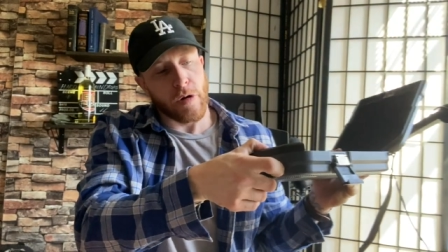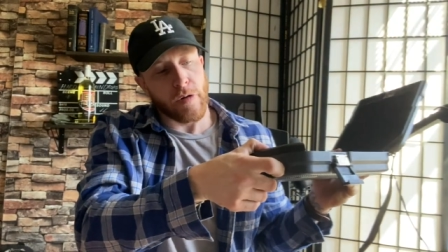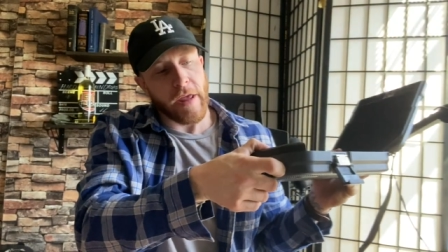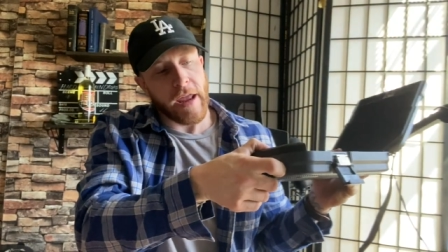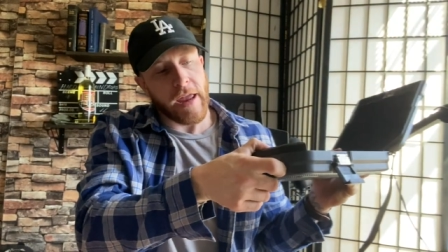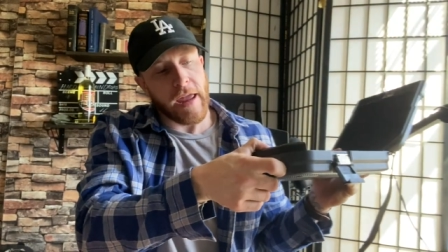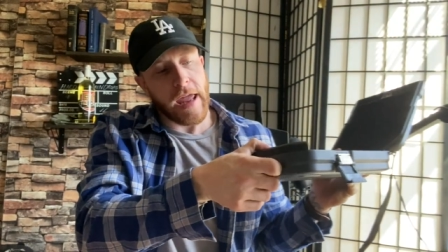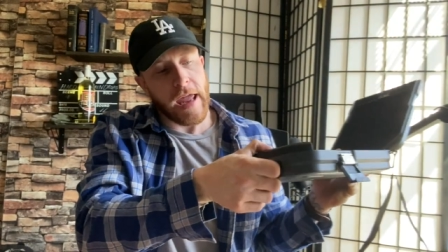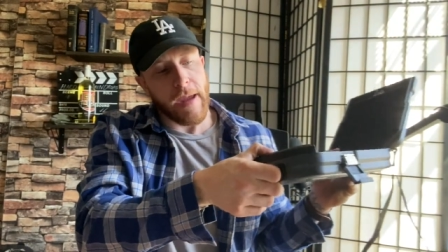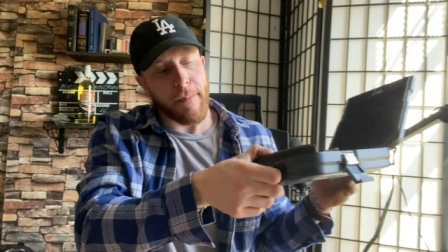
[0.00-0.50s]
they
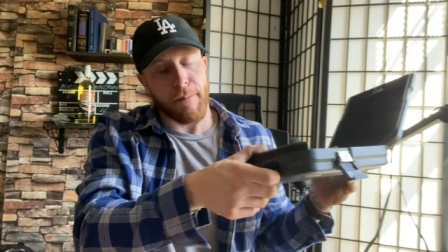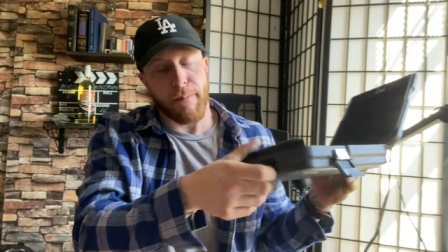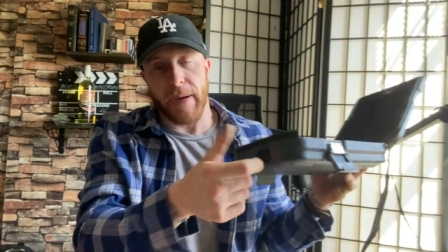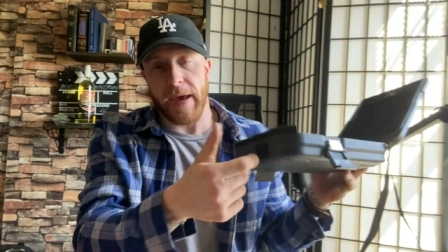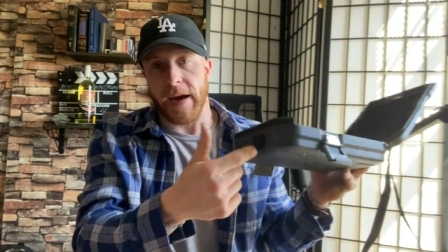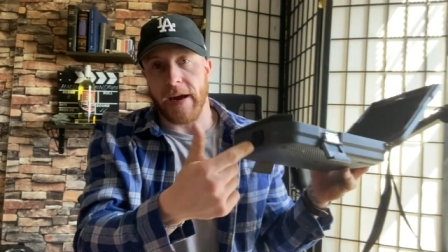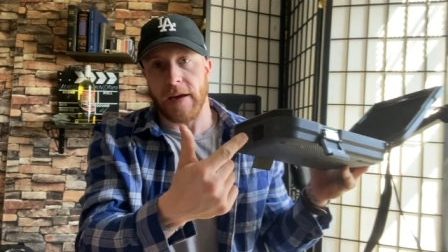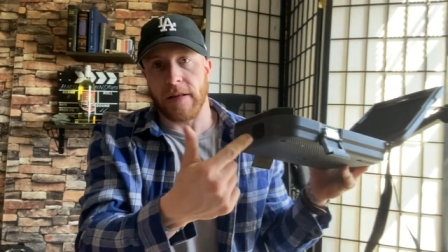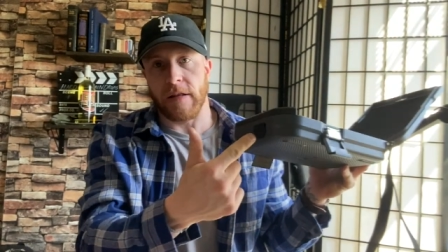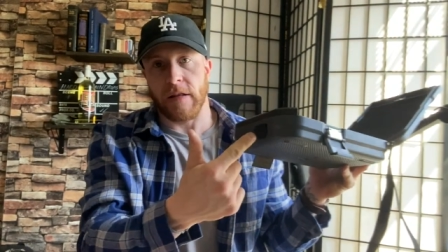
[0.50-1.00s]
can't
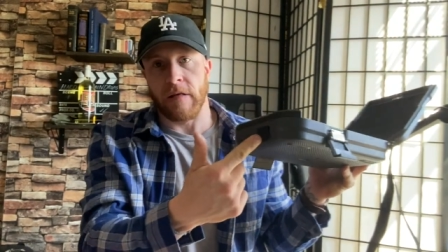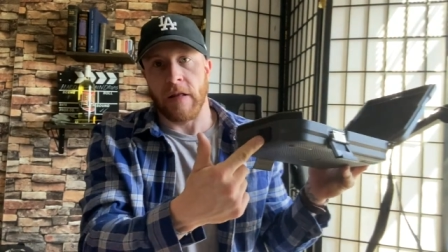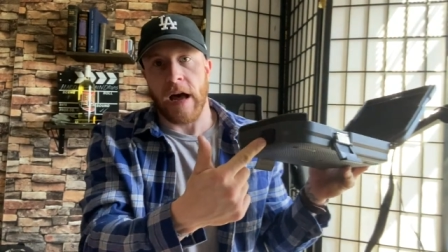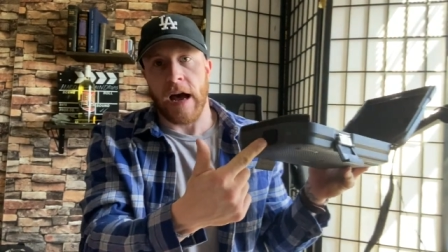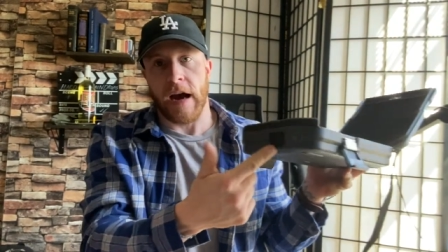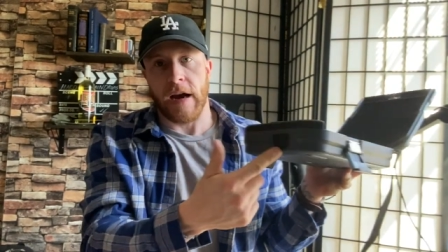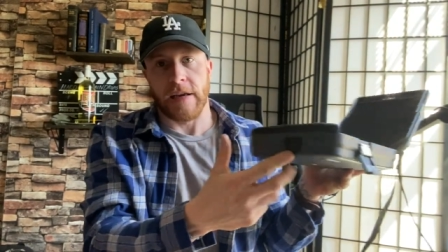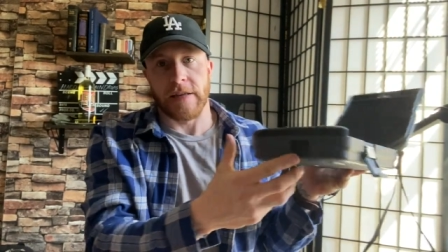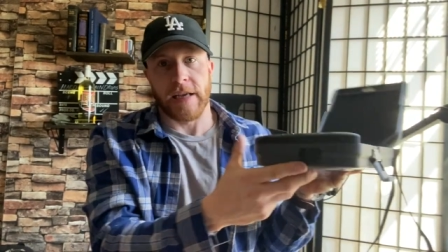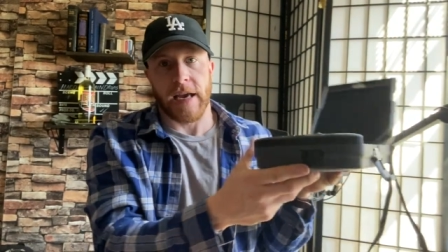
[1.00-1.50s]
pick the
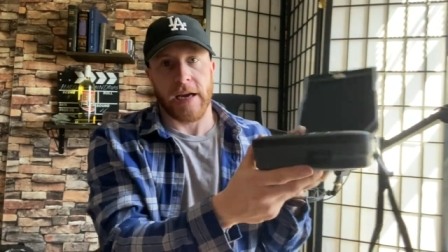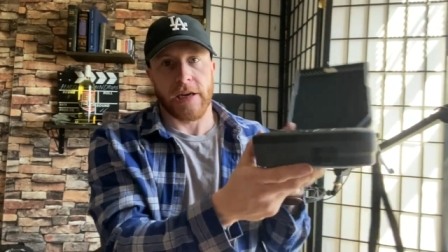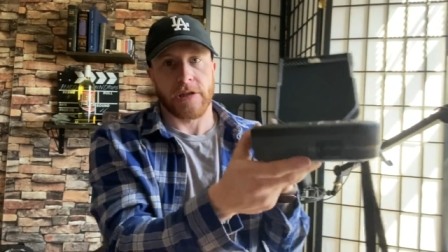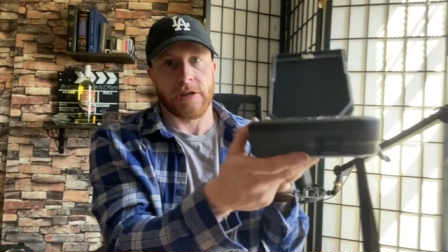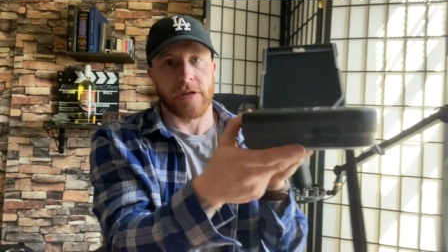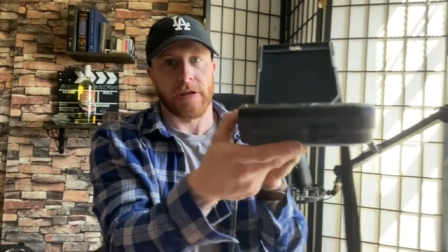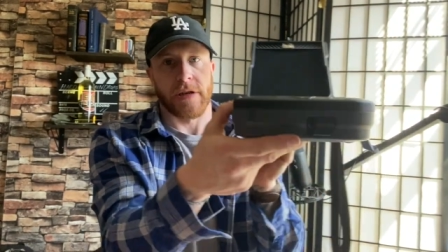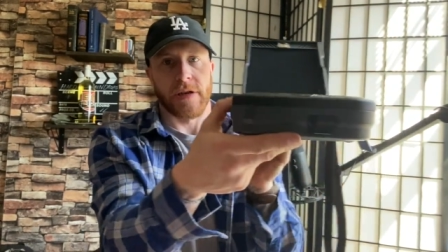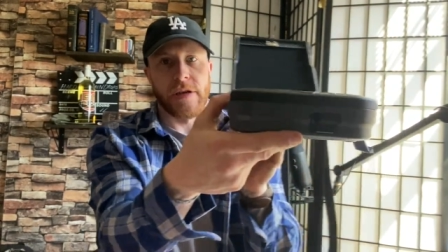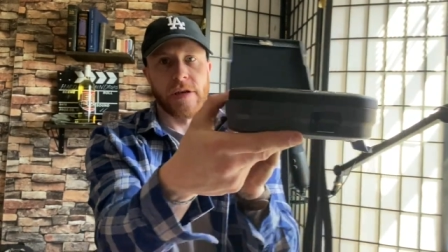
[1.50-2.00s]
lock. It
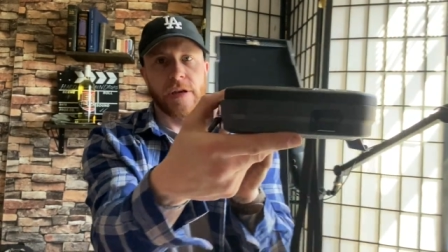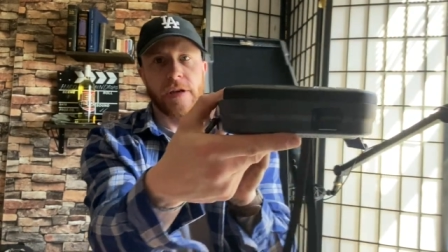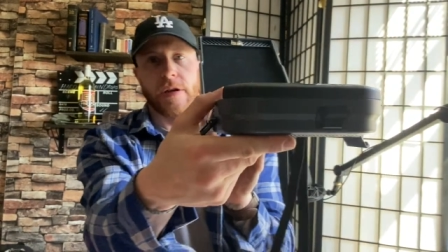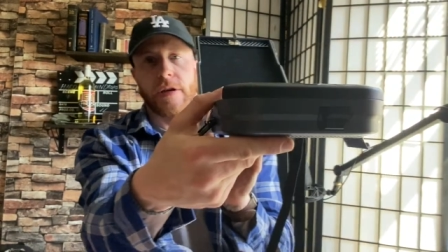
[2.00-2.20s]
actually